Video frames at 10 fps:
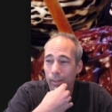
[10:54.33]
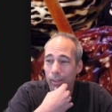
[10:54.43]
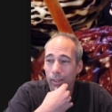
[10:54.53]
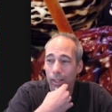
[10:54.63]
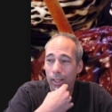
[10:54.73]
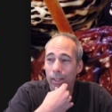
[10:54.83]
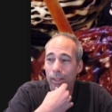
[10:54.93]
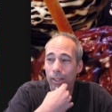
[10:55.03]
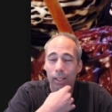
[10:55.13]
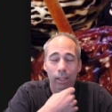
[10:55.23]
and you
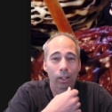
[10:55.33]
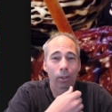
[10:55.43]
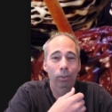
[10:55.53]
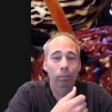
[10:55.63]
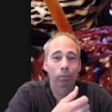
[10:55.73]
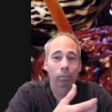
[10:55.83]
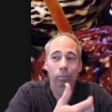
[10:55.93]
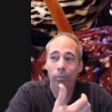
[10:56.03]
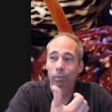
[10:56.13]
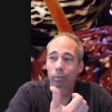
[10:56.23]
get, you know,
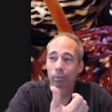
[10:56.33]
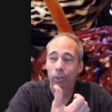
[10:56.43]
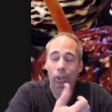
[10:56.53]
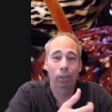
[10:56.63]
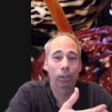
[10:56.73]
certain